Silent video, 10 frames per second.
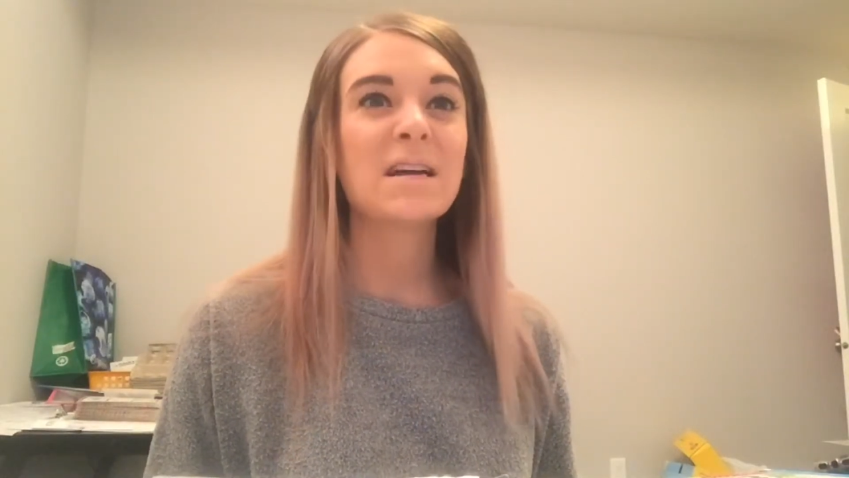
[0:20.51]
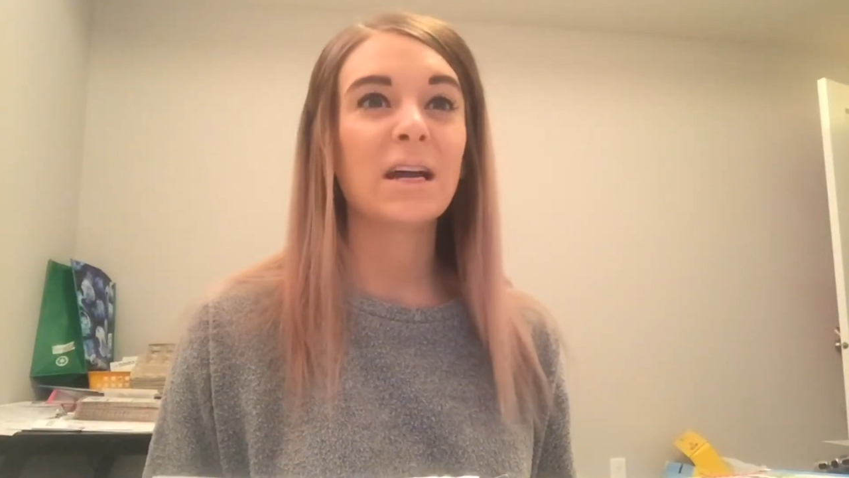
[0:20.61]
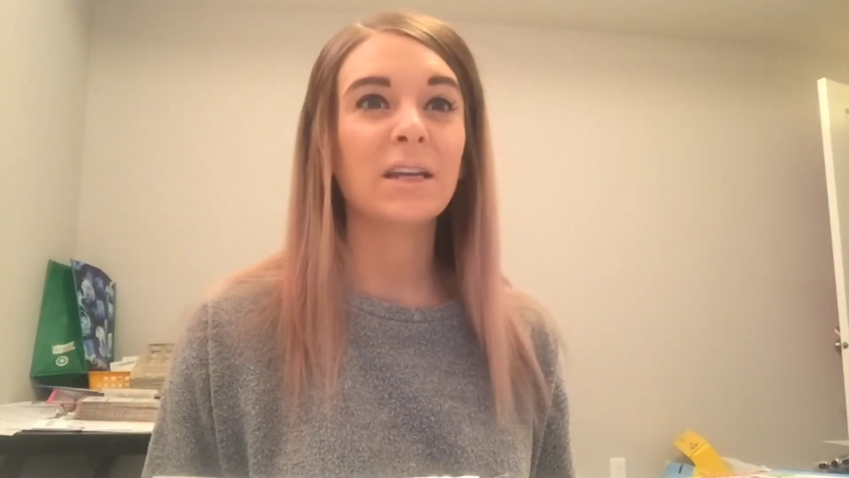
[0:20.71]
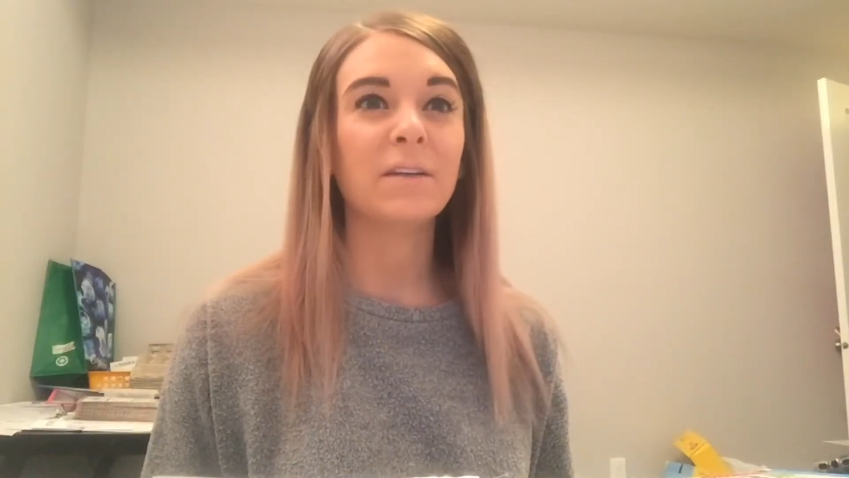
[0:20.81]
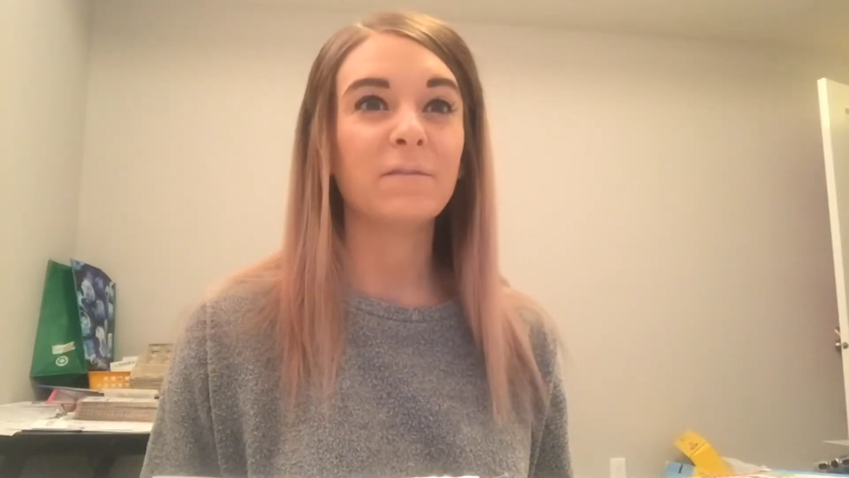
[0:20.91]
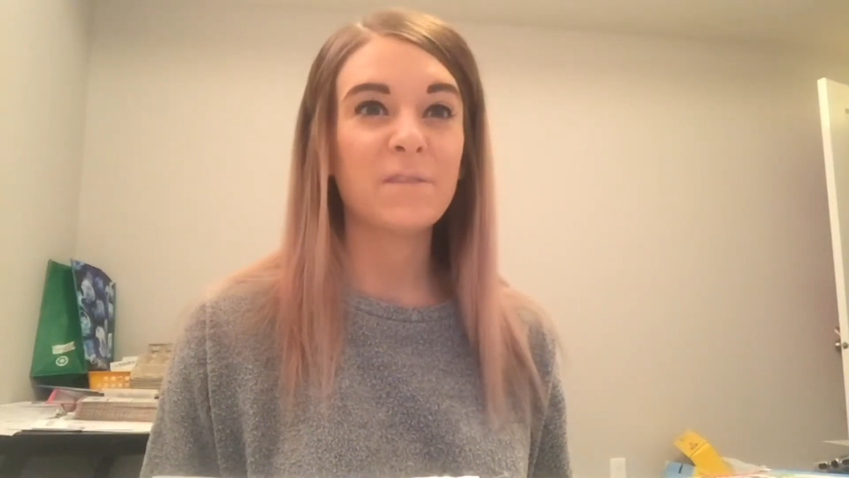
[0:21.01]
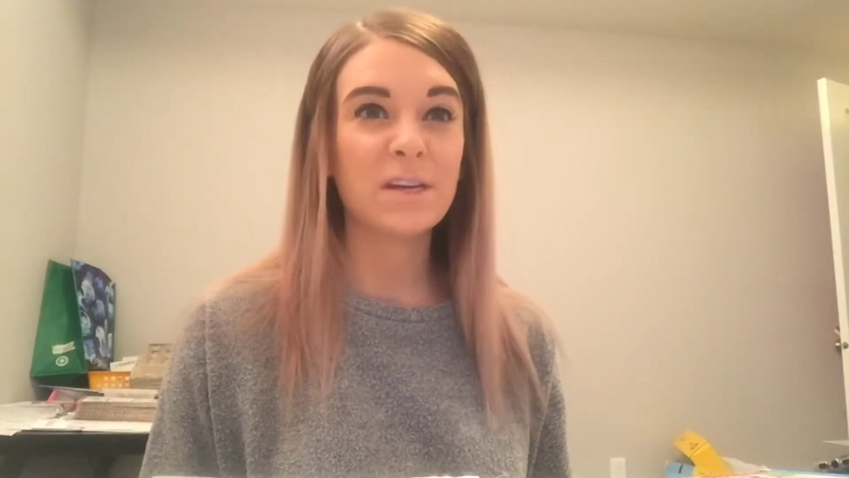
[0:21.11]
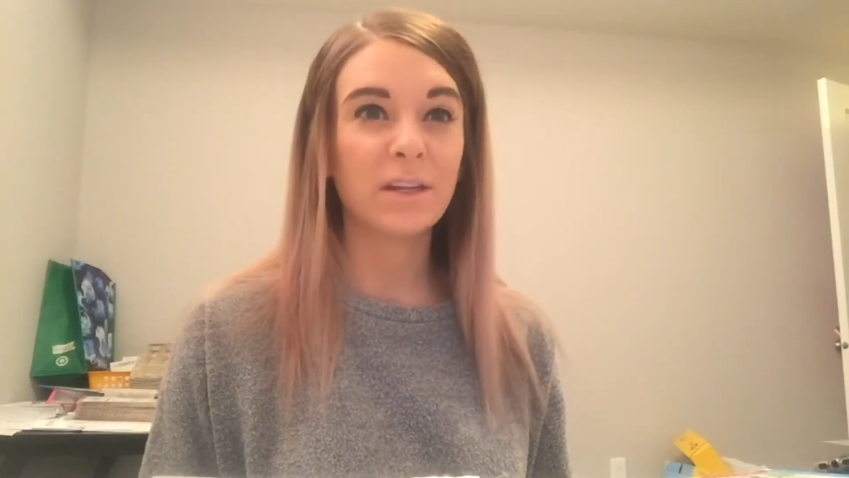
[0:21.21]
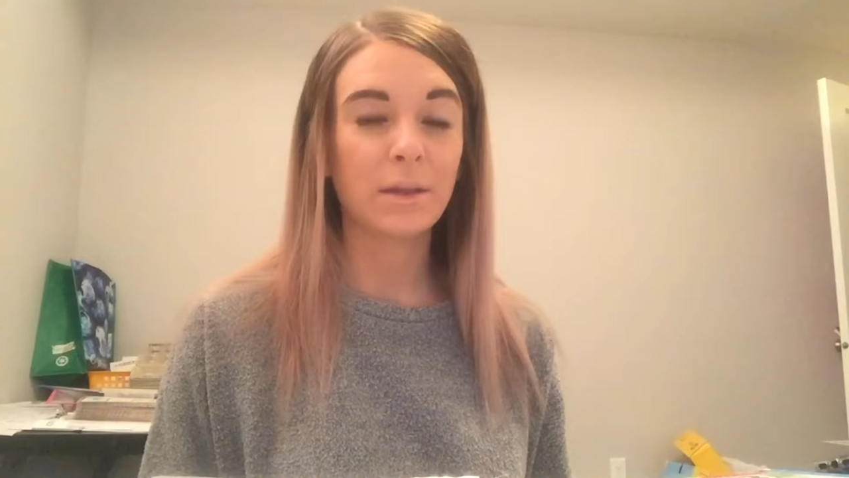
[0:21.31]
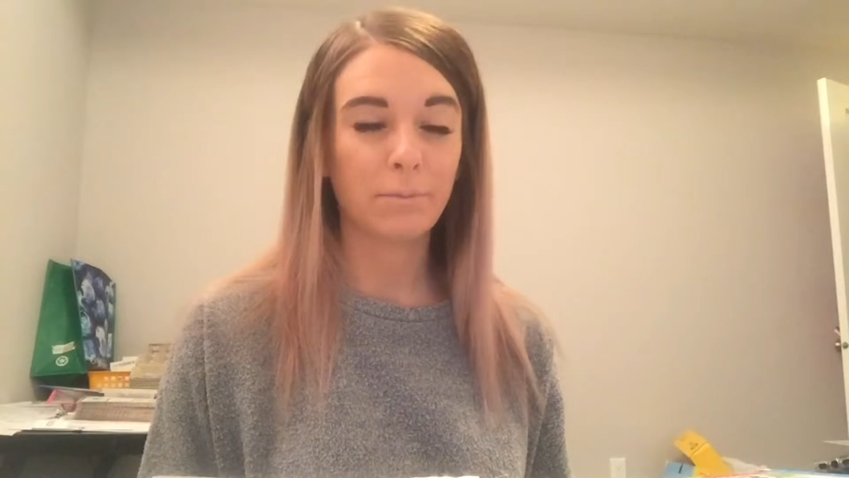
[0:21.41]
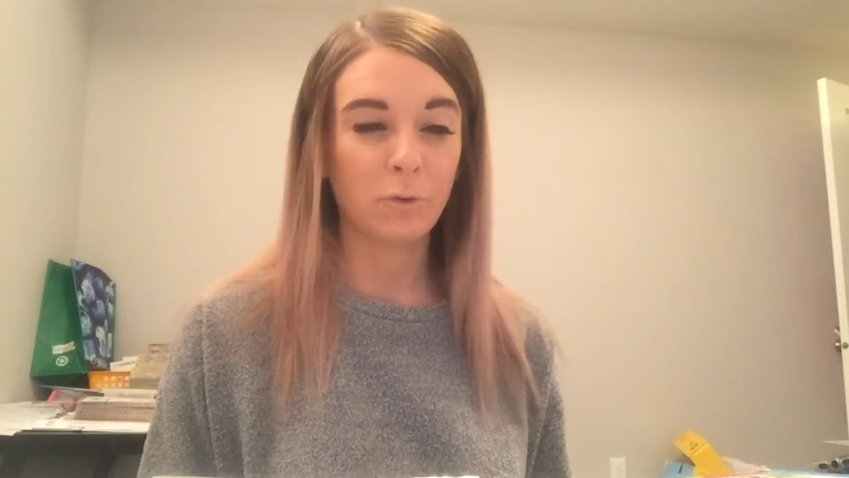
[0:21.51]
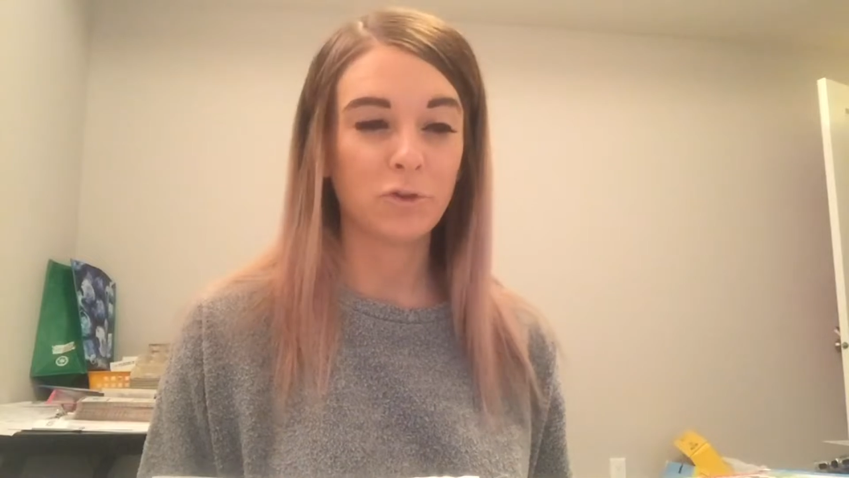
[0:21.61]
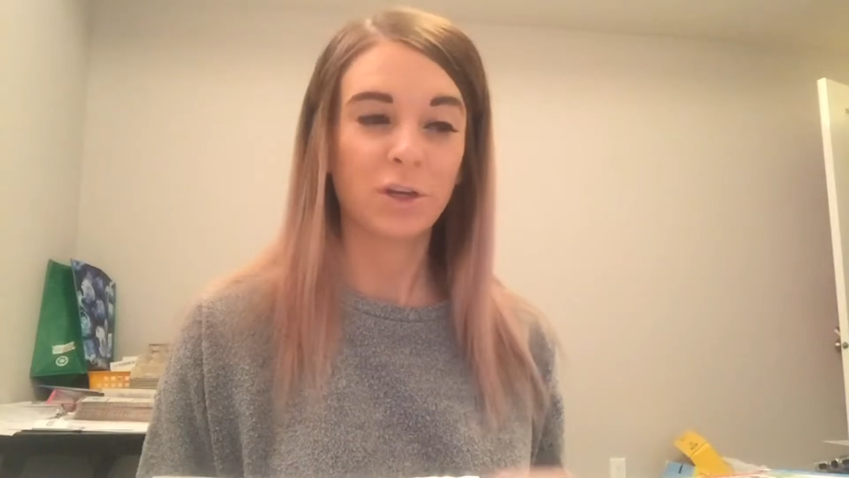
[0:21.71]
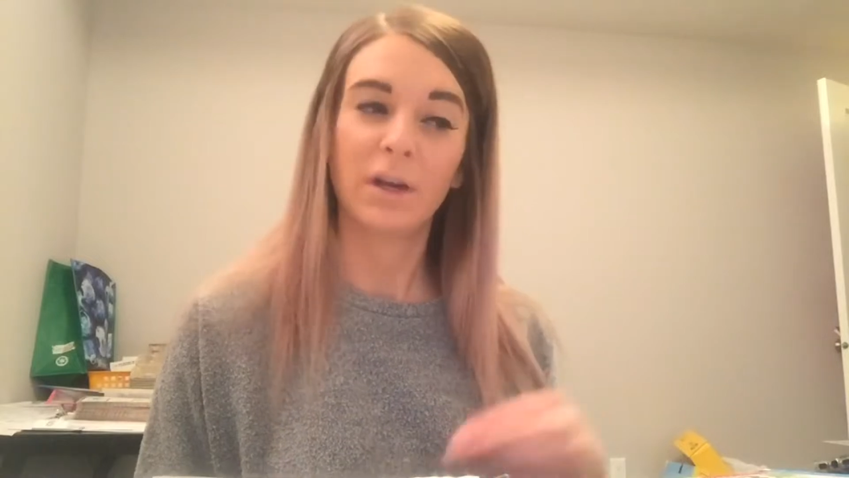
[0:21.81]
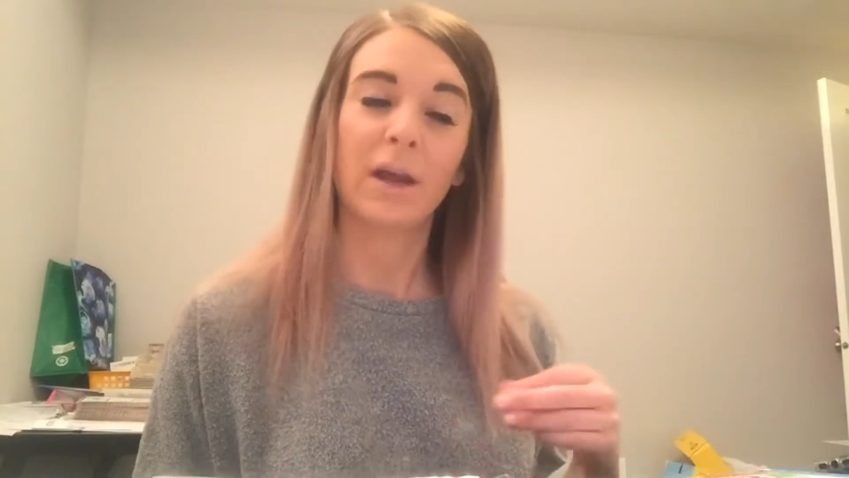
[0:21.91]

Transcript: And you'll feel the motion